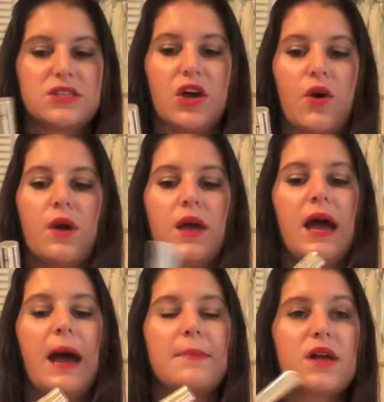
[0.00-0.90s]
So
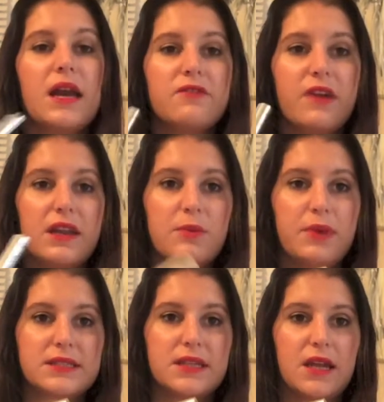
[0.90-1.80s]
I'm glad I finally
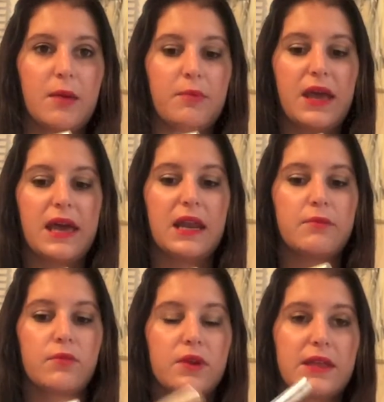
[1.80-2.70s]
picked it up, and
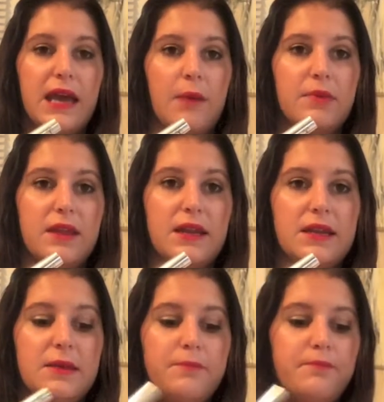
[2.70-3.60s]
I'm really happy that I did.